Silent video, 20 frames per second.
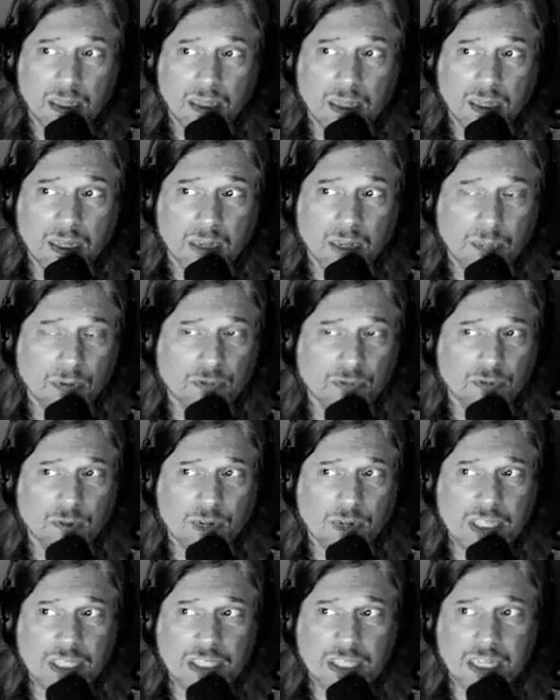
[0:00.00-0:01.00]
Number
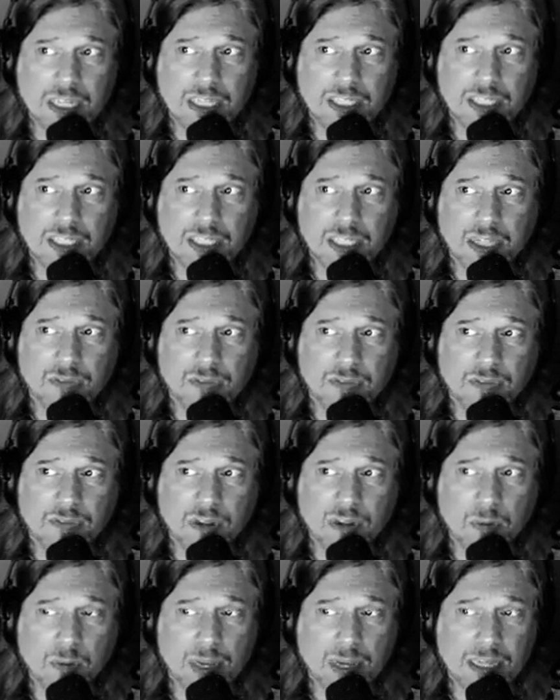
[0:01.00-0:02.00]
46 in the
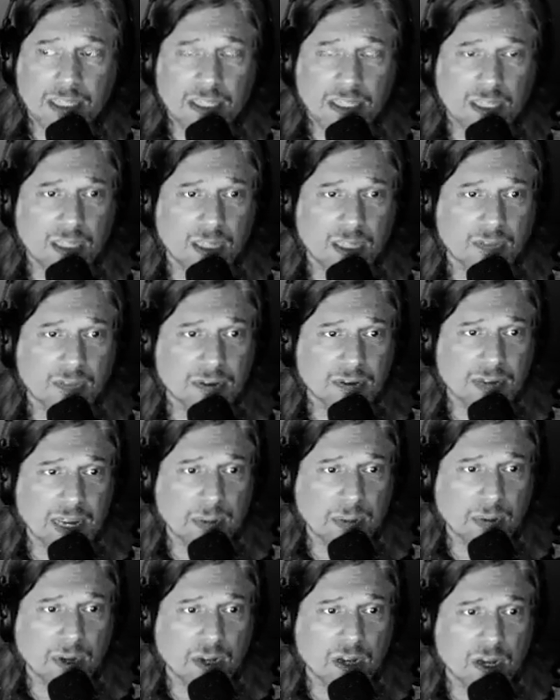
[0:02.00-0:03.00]
50 ways to love your
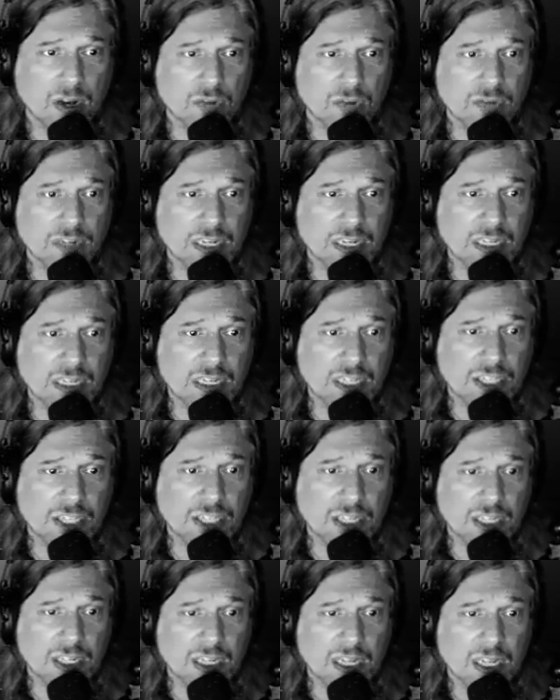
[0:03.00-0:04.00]
neighbor, COVID
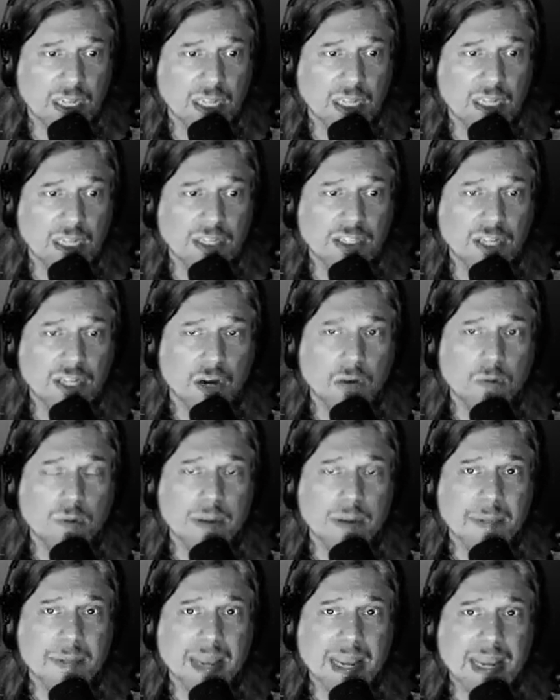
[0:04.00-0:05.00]
edition, don't
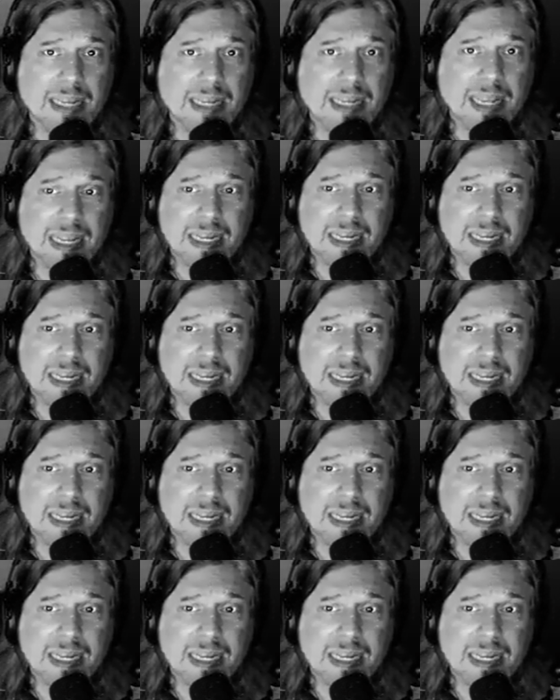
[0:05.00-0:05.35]
remain in a